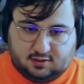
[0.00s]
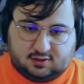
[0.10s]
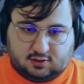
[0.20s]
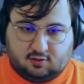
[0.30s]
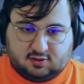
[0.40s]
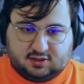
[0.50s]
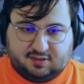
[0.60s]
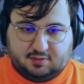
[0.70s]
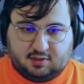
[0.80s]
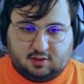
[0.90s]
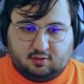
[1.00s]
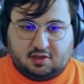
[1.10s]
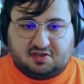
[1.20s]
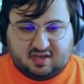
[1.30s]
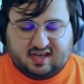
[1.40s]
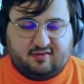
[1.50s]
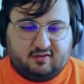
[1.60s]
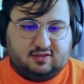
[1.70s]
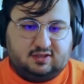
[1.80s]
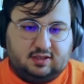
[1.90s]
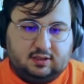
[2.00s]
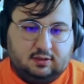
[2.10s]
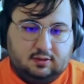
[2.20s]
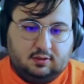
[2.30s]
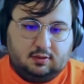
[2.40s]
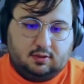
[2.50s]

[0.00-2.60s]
this concept that you can guarantee